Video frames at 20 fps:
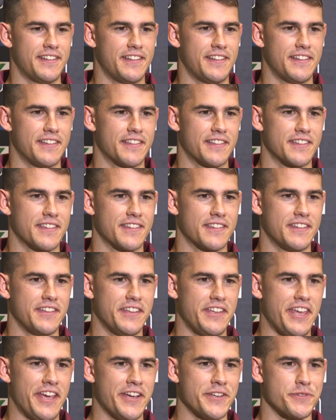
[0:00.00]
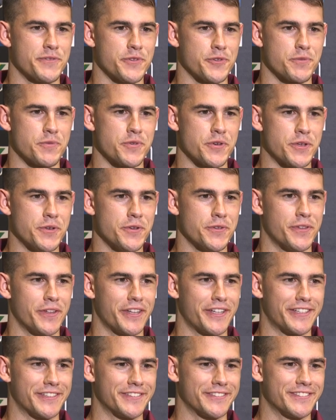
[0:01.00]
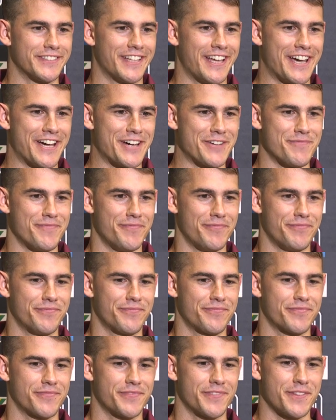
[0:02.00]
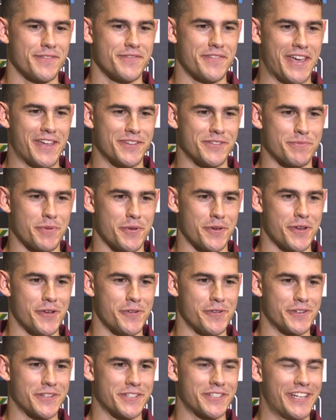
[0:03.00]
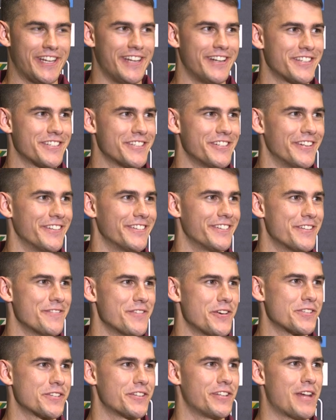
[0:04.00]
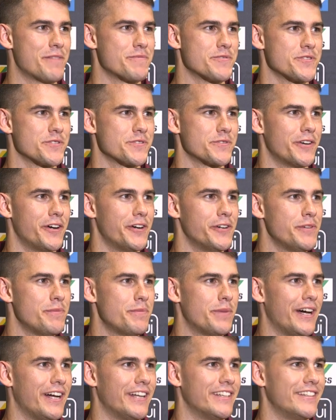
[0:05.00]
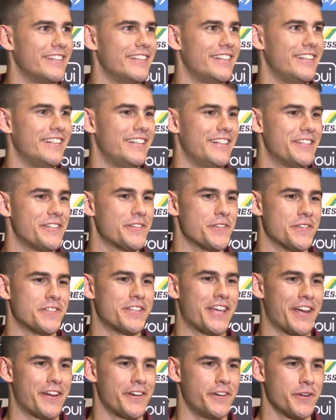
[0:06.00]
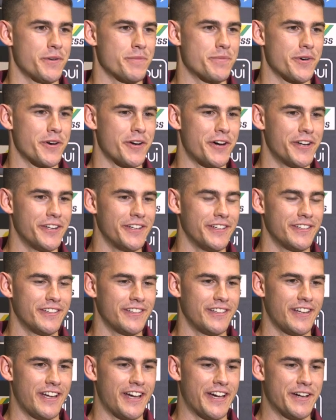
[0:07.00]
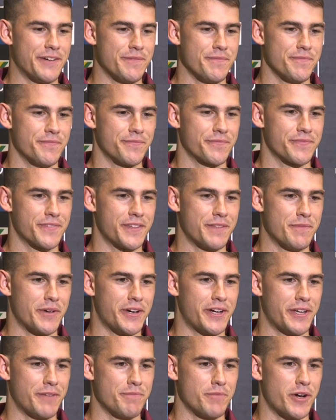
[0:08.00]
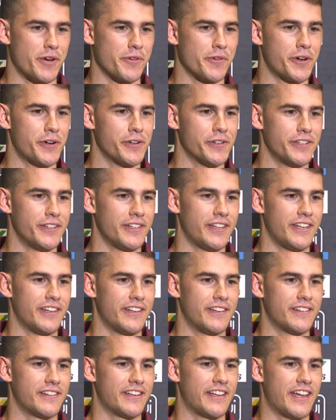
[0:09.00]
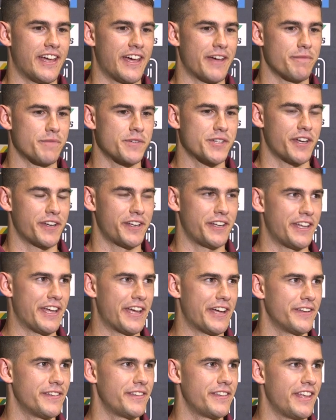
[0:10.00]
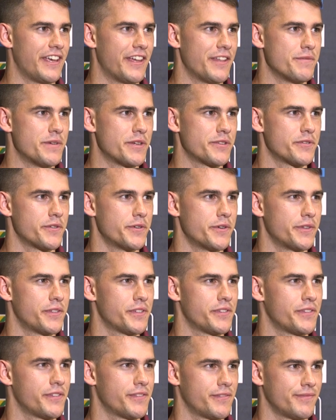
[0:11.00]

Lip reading: Yeah, I guess it feels pretty good. I think the fans probably don't want to see it. It's not the most glamorous role, but sort of take a lot of pride in my role and shutting down the best forwards.